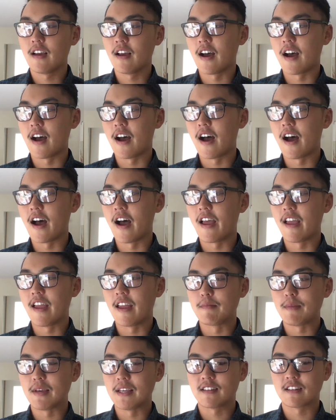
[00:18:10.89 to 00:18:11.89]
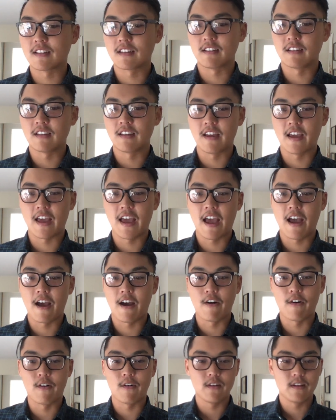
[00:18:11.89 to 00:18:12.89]
and basically
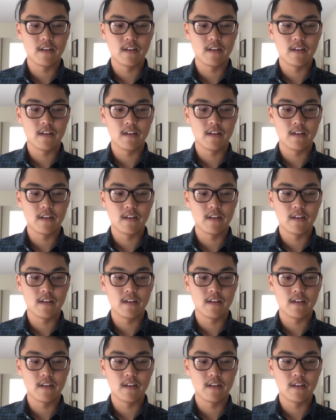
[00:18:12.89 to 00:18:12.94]
how